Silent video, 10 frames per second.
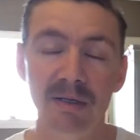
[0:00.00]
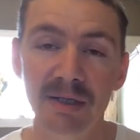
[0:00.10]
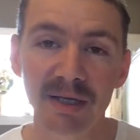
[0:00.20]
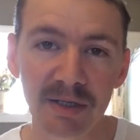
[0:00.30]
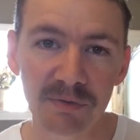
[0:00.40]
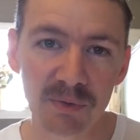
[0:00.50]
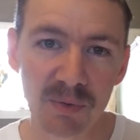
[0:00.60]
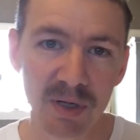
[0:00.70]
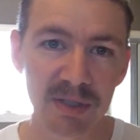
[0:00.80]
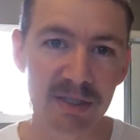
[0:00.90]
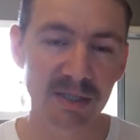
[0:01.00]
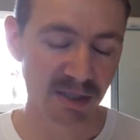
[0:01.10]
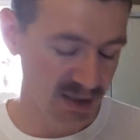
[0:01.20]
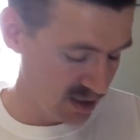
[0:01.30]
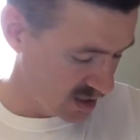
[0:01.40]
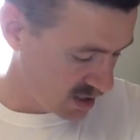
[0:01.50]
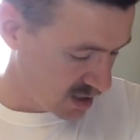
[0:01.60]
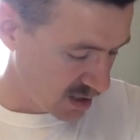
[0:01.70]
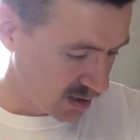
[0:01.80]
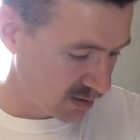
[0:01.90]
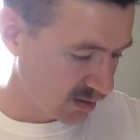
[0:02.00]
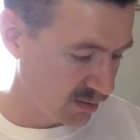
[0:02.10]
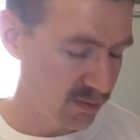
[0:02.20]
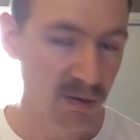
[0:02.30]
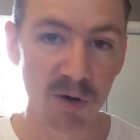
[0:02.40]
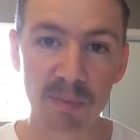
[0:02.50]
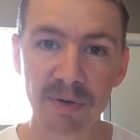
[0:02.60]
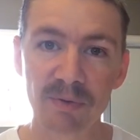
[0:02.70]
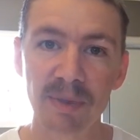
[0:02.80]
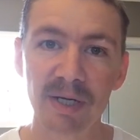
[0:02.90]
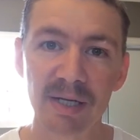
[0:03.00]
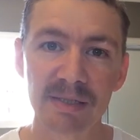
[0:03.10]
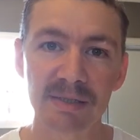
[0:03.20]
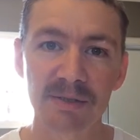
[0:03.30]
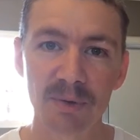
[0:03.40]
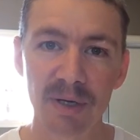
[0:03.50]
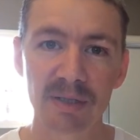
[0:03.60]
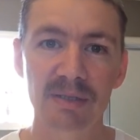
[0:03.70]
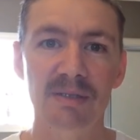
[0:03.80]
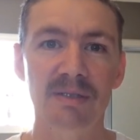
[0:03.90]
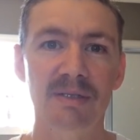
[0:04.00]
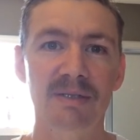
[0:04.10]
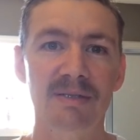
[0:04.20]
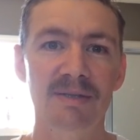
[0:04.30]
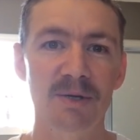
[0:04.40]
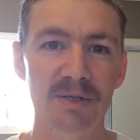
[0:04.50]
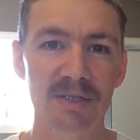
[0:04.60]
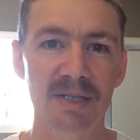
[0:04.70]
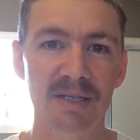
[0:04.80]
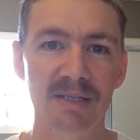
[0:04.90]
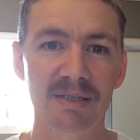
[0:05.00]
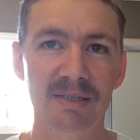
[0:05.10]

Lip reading: Thank you for watching, and hope everybody has a great Thursday.